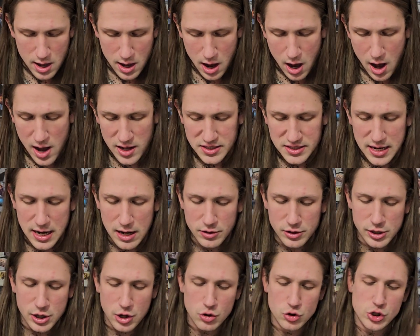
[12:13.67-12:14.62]
Hostile
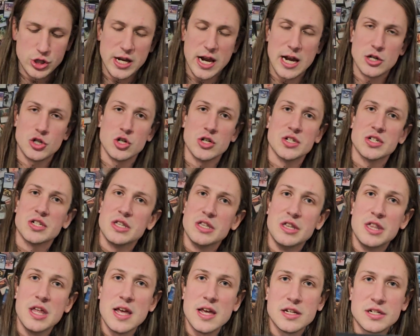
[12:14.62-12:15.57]
Negotiations.
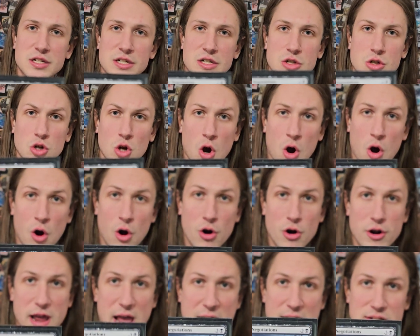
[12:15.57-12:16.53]
This
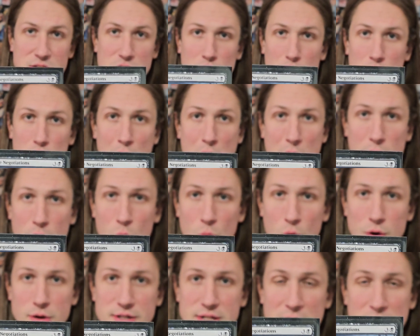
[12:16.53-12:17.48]
card has a lot of
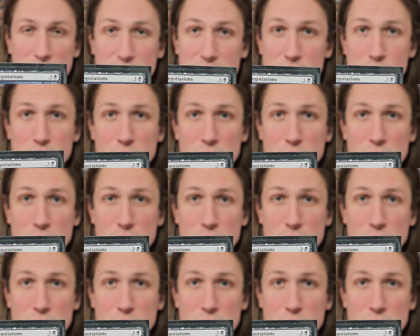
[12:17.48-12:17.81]
words on it.